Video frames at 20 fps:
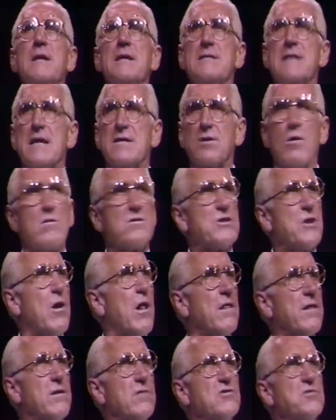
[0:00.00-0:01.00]
And as I told you,
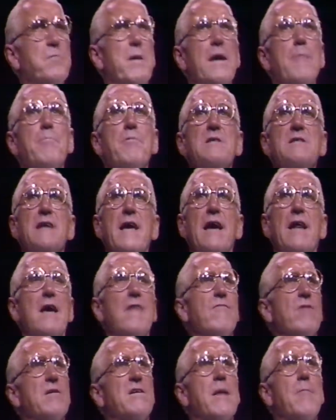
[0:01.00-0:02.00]
all the newspapers, he had
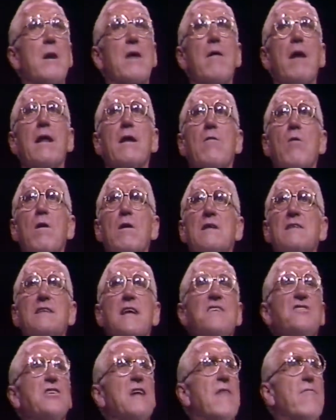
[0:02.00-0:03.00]
every Democratic
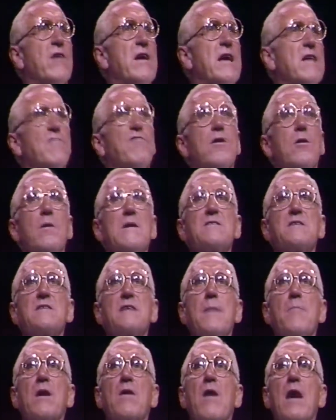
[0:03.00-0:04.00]
organization, every influential
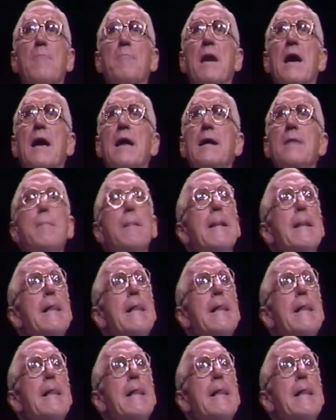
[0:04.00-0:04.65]
Democrat behind him.